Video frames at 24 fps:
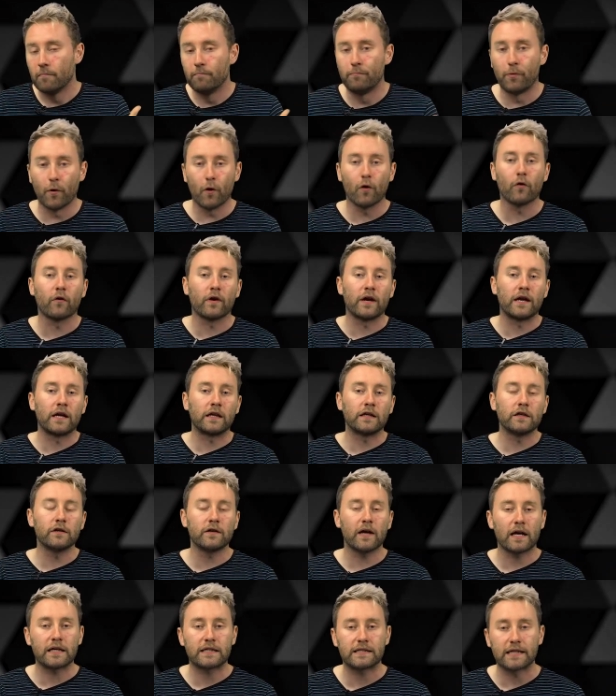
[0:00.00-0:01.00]
boring.
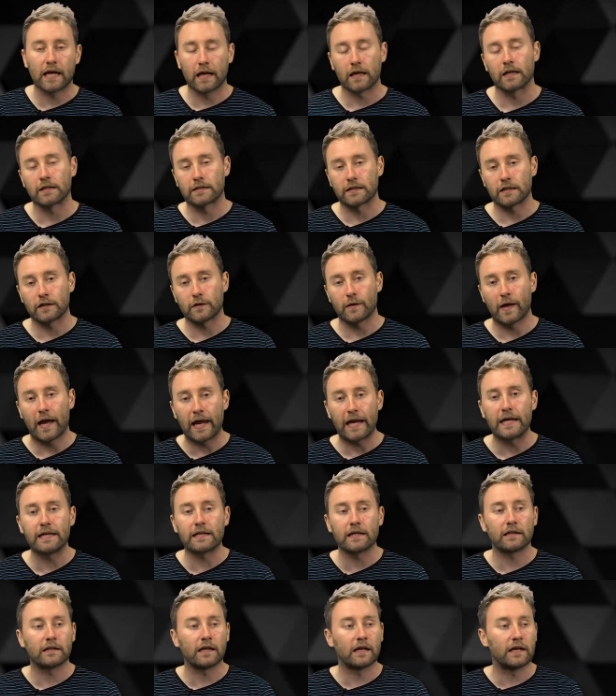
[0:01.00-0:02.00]
You guys tell us that you
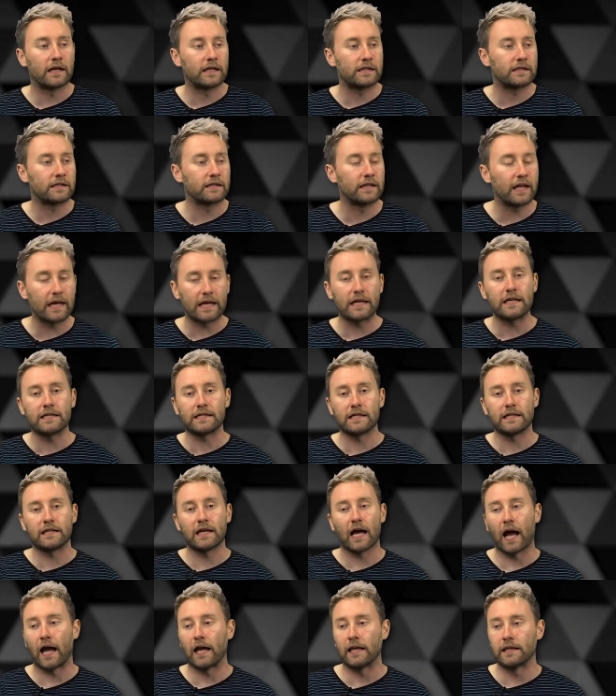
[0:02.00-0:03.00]
hate it and it's
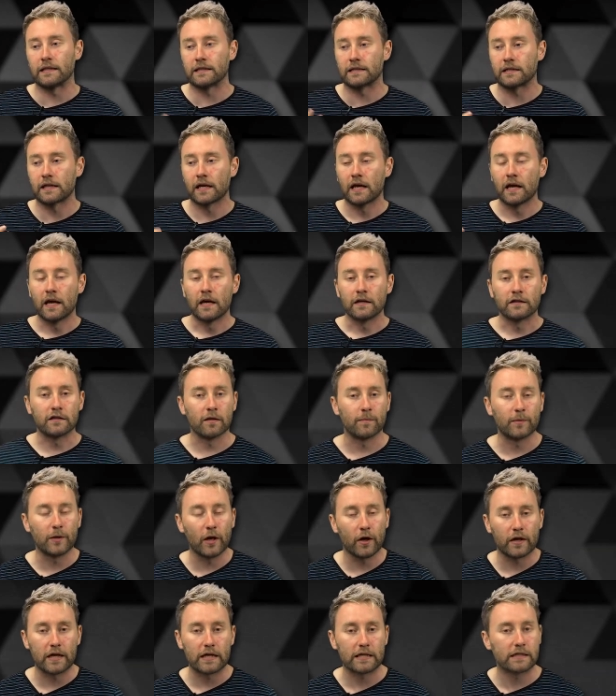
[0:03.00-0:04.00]
lazy, and to
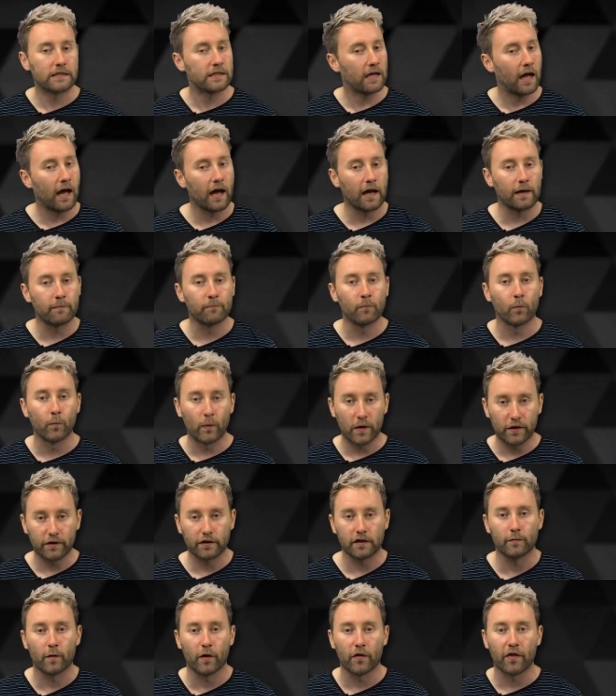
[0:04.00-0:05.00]
be honest, I'm
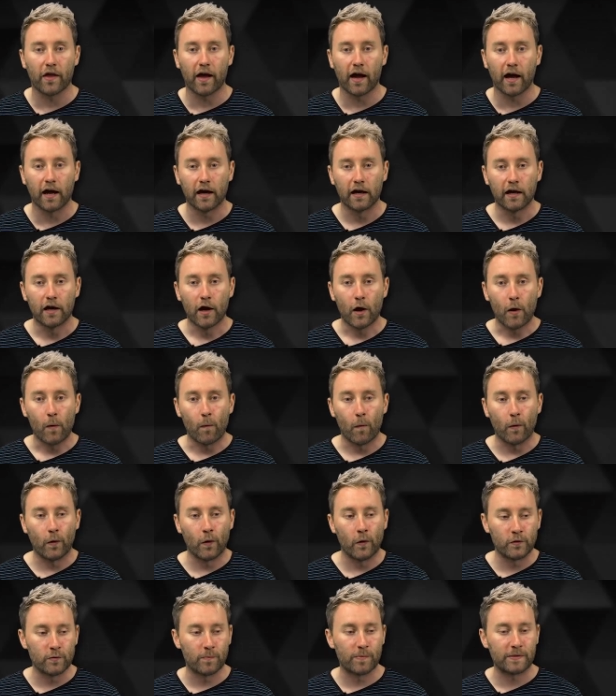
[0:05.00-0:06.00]
with you on that
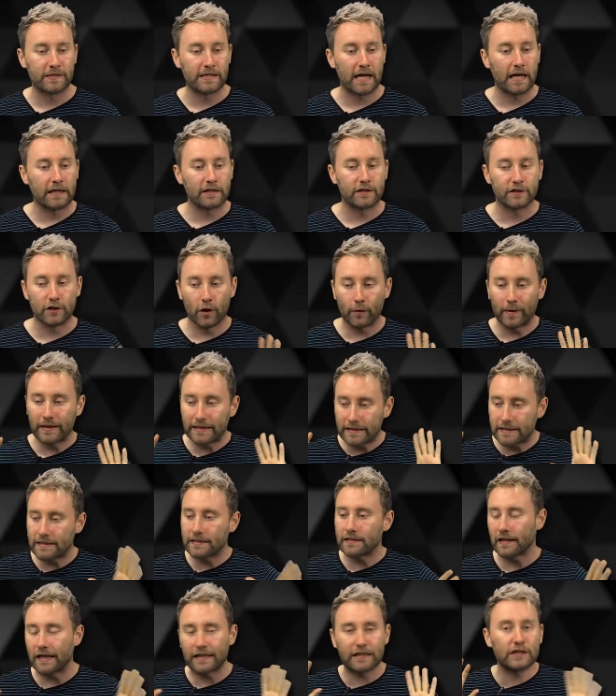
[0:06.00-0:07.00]
100%. So
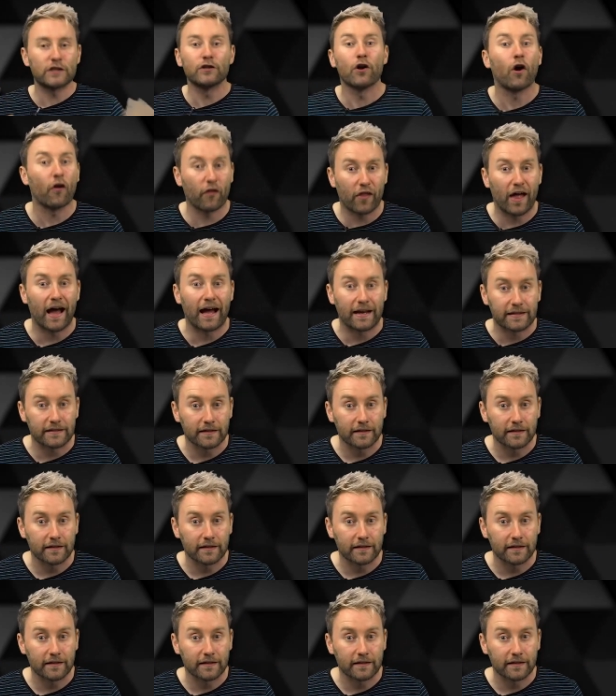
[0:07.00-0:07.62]
it's, it's not that.